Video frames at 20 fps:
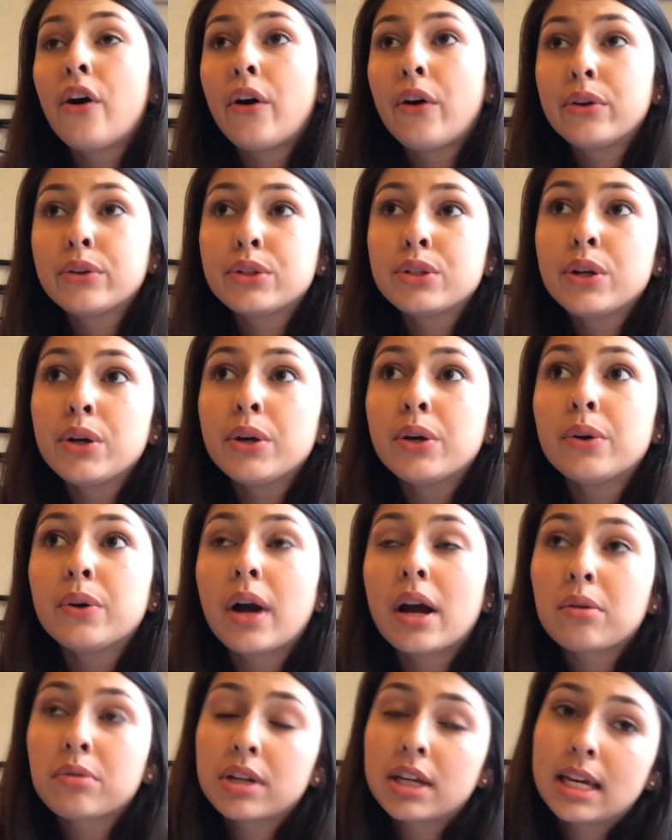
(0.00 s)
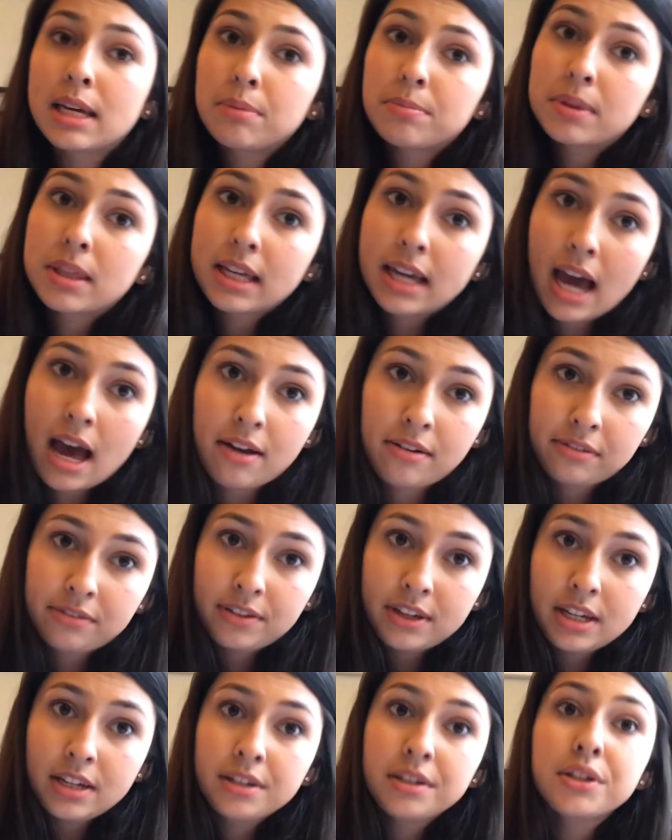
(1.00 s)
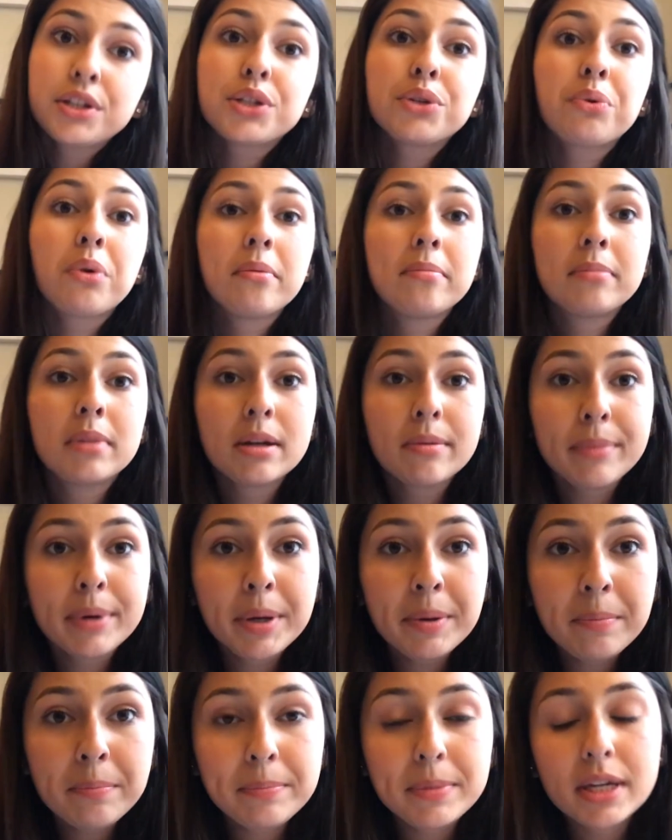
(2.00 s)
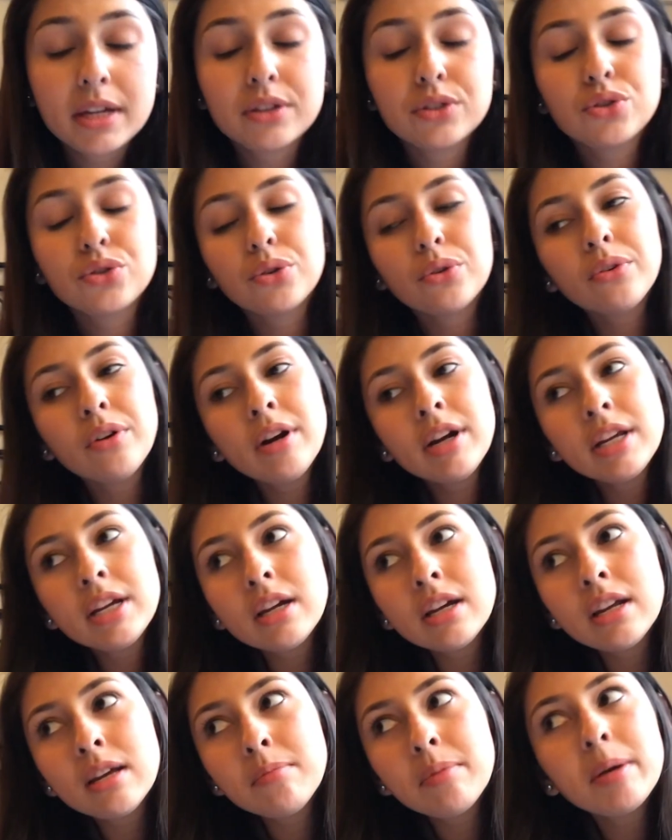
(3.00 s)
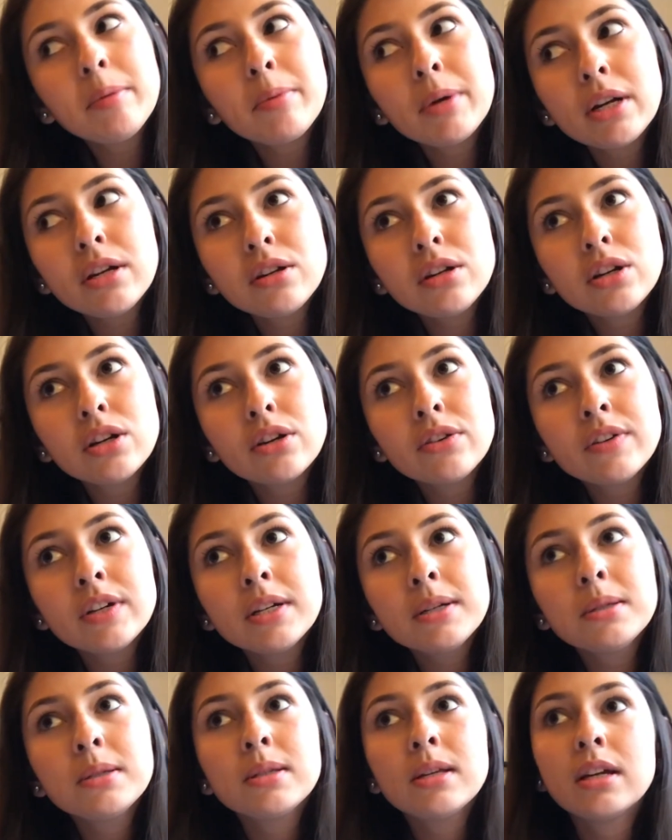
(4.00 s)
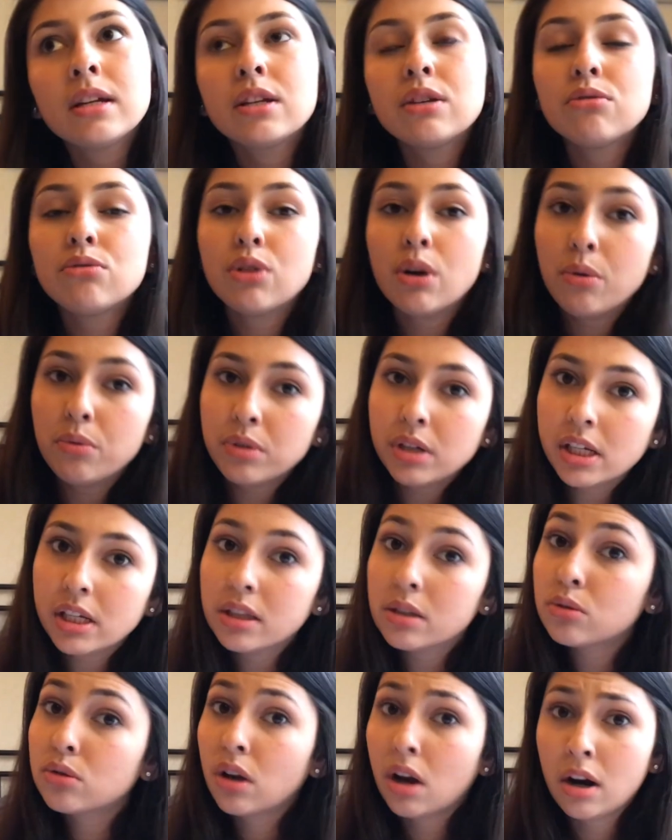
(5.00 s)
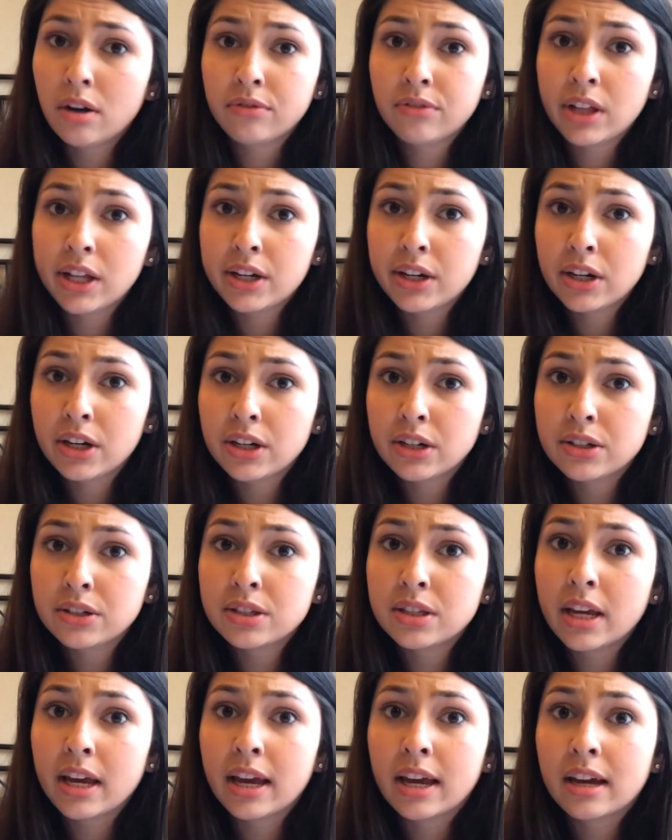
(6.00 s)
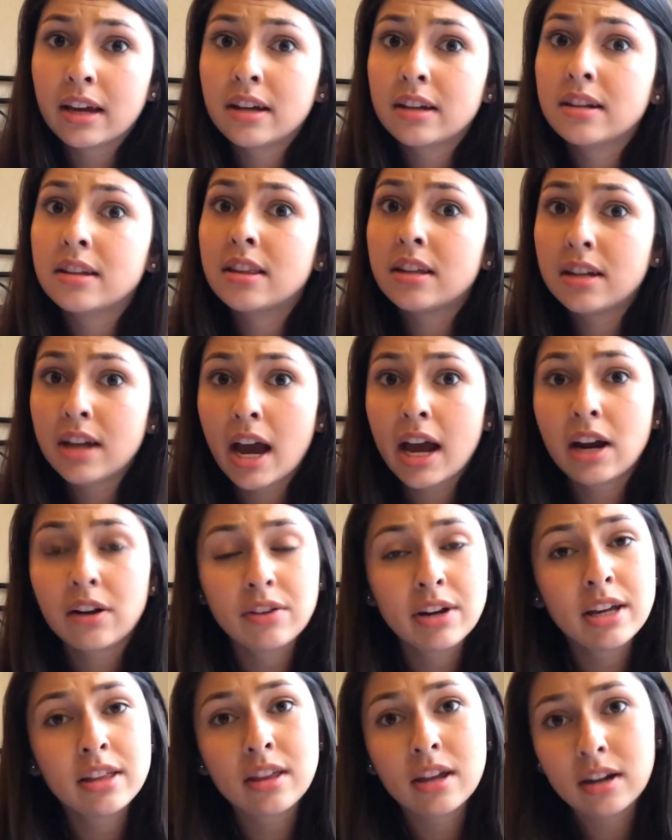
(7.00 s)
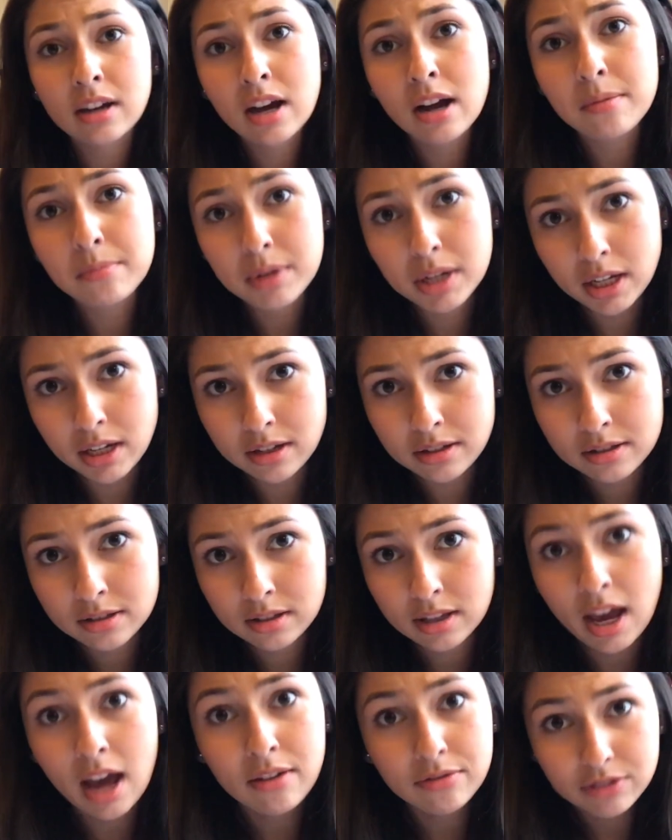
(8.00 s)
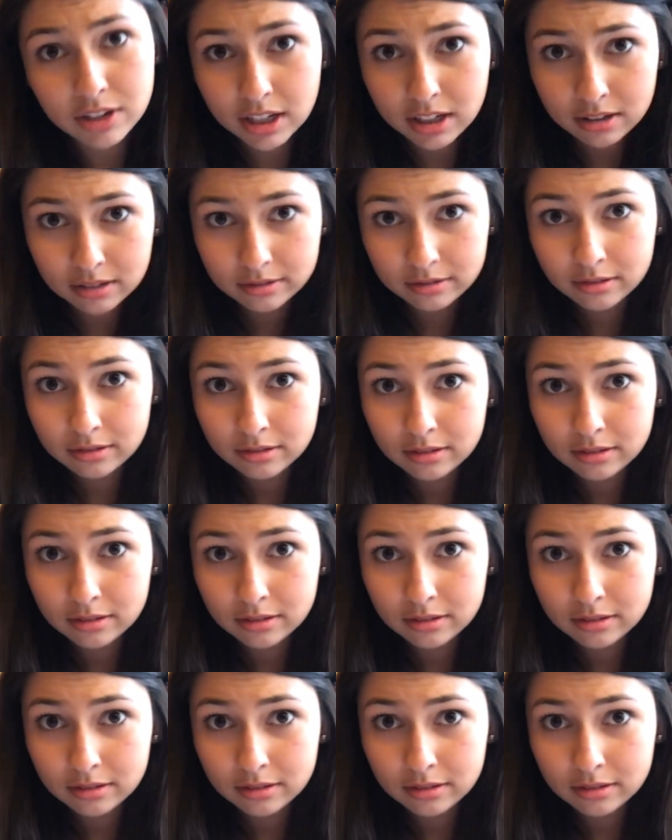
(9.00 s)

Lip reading: Also, I would keep the caffeine to a minimum, because you're already going to be pretty nervous and you don't need those heart flutters and the diarrhea that accompanies caffeine.